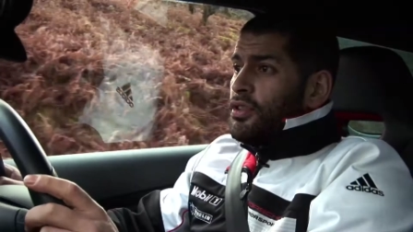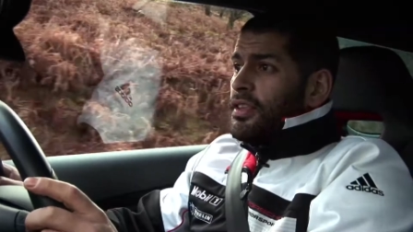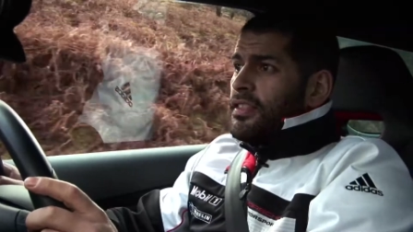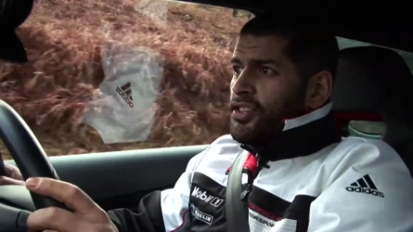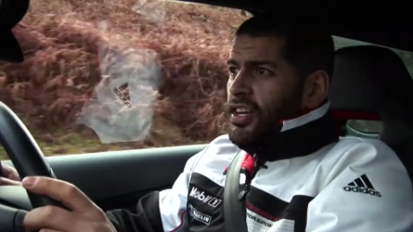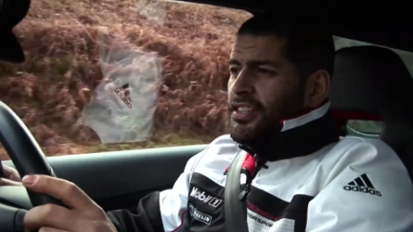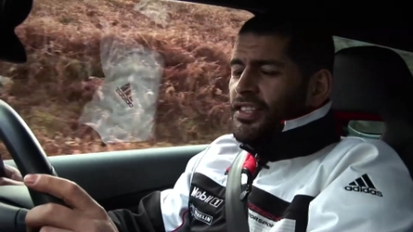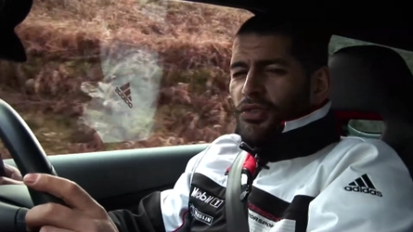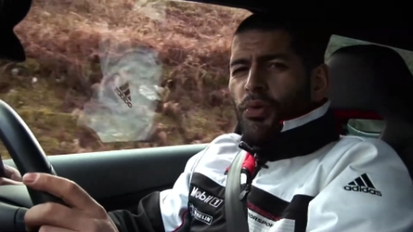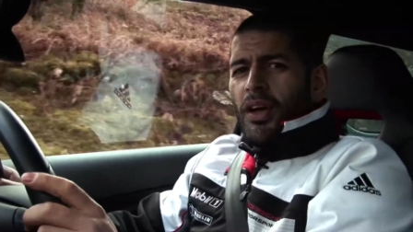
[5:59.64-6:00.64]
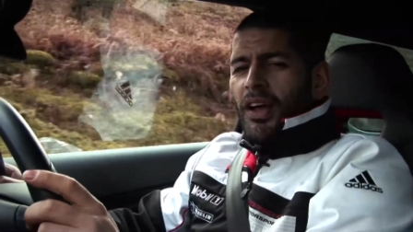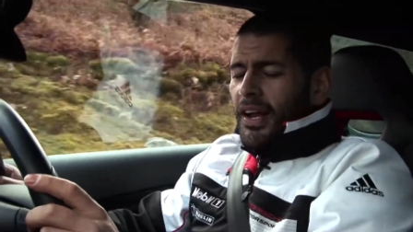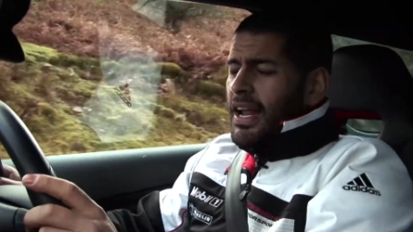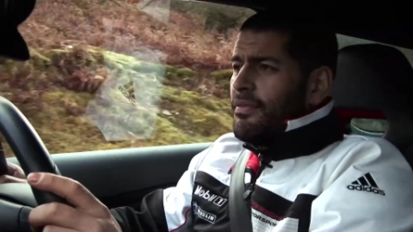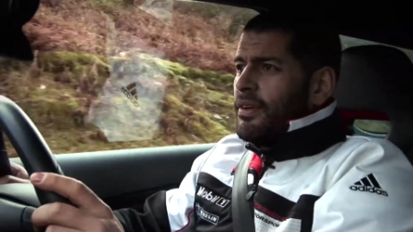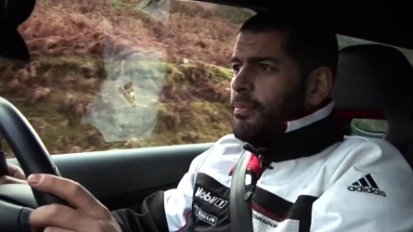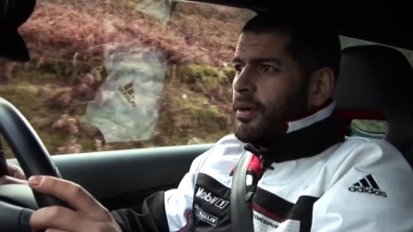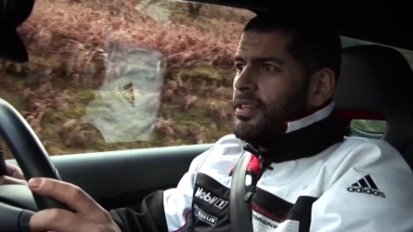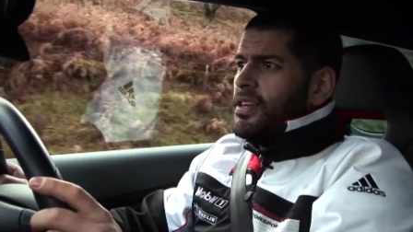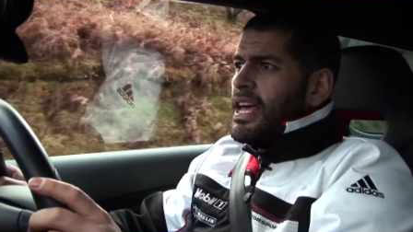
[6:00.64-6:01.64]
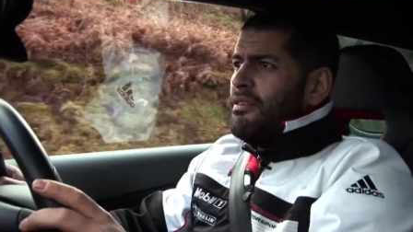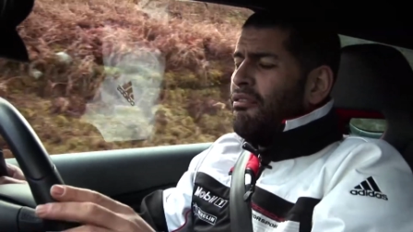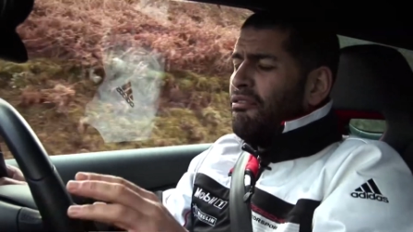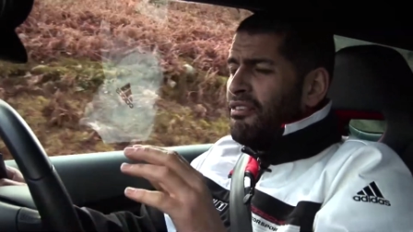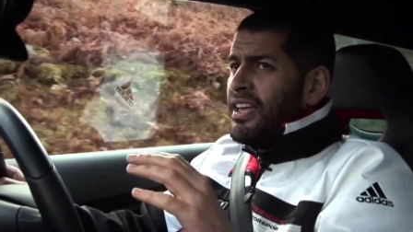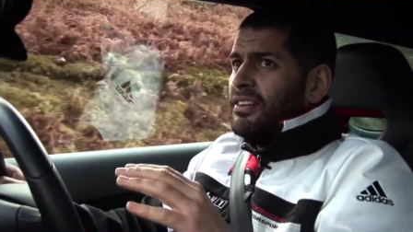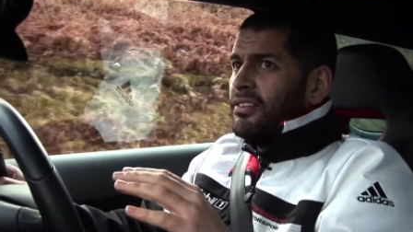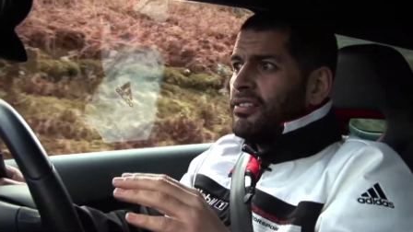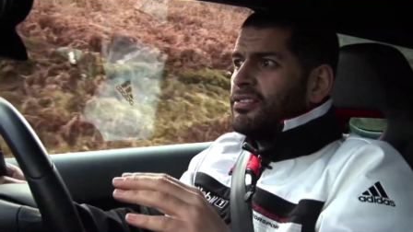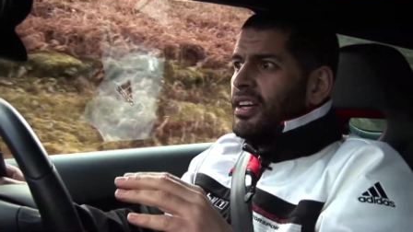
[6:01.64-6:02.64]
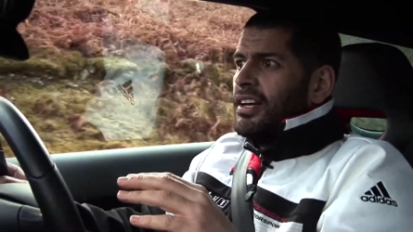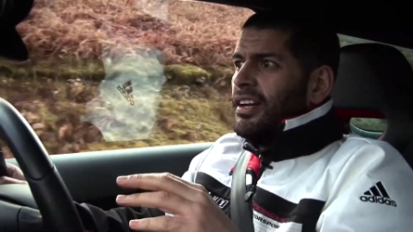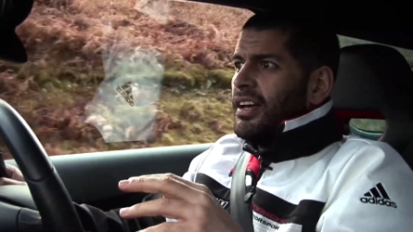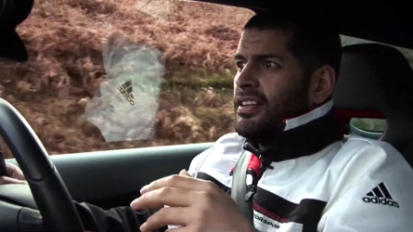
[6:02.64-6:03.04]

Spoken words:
think the chassis is quite clever because it never feels like